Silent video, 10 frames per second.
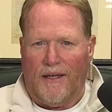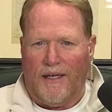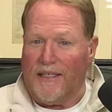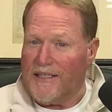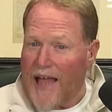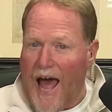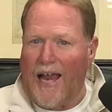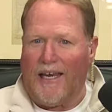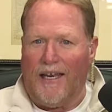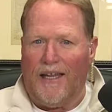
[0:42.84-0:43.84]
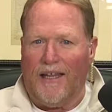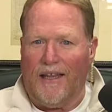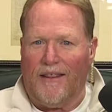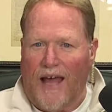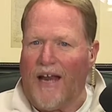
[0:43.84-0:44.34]
Is that
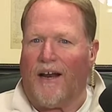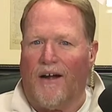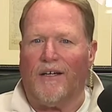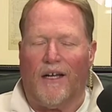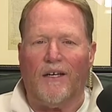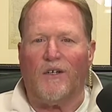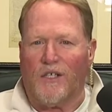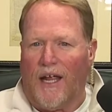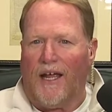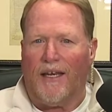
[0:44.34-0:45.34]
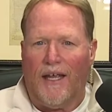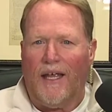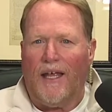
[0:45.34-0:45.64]
hard to understand?